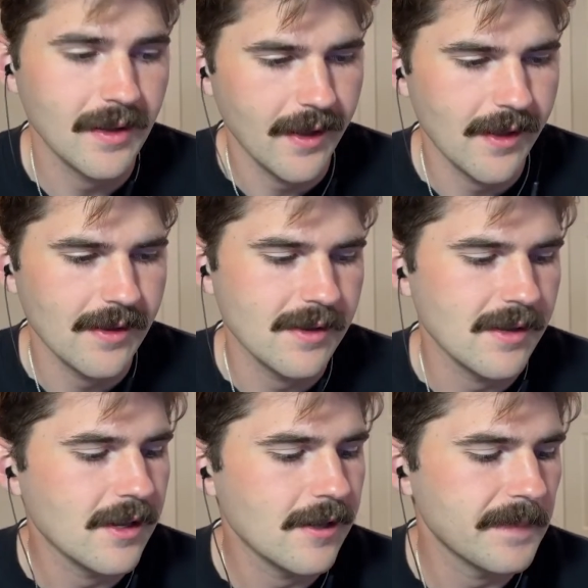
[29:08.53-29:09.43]
and
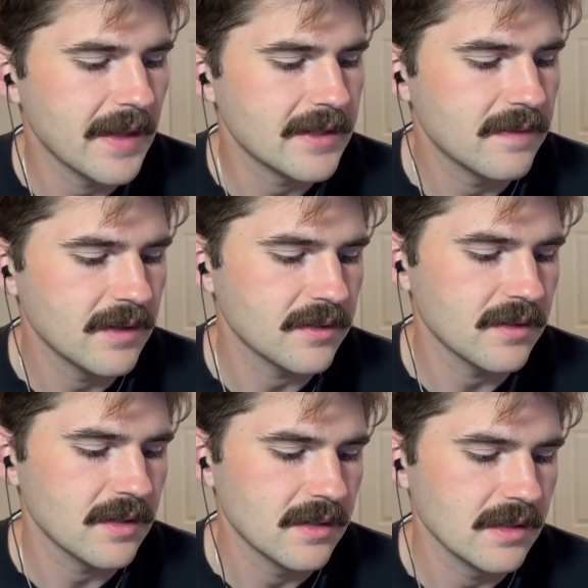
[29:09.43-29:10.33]
it's
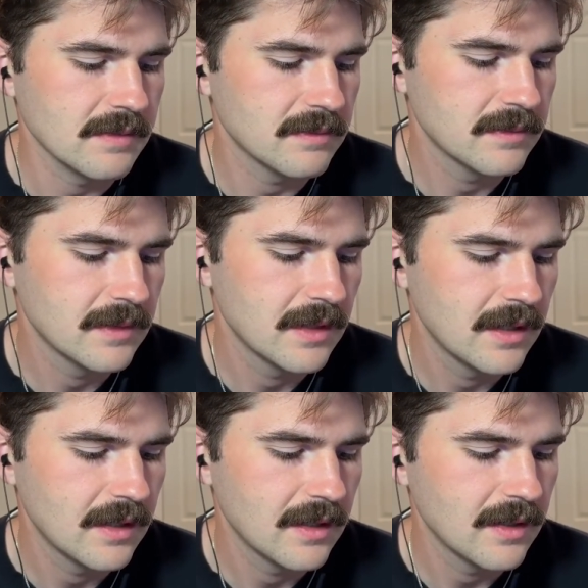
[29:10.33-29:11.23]
eventually gonna
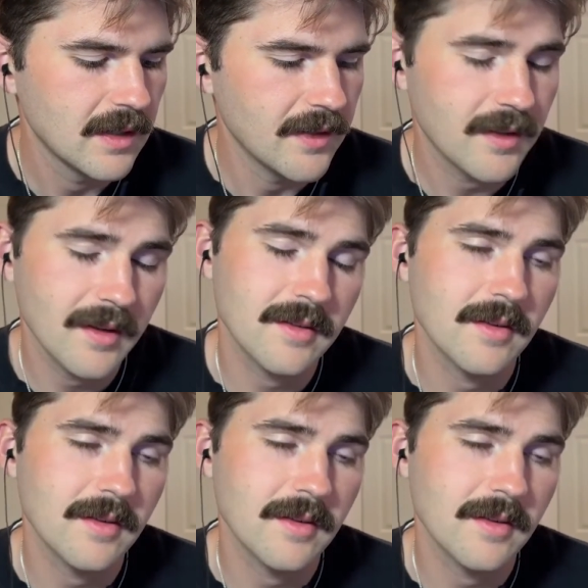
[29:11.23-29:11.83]
turn